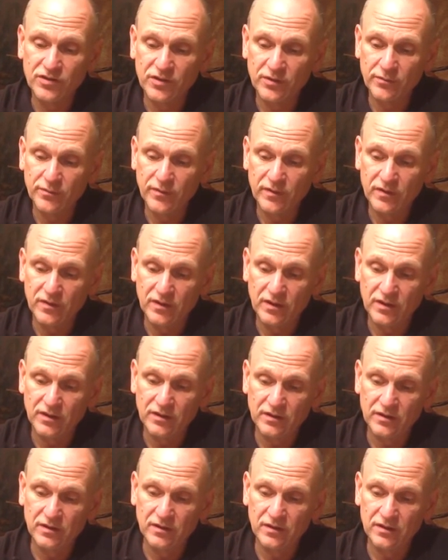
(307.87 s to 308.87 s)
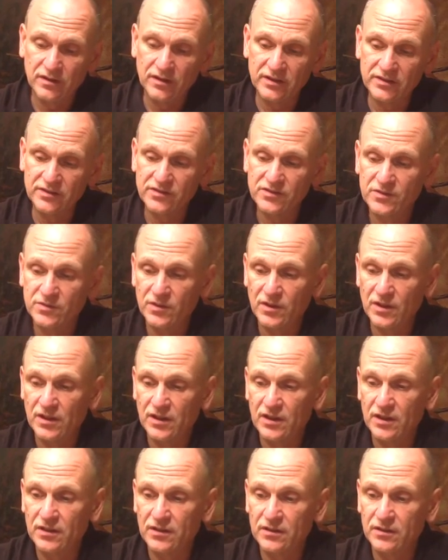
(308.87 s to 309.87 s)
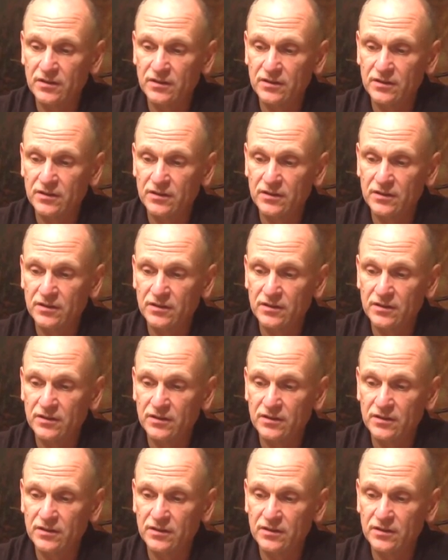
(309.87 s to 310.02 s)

The, the these uh,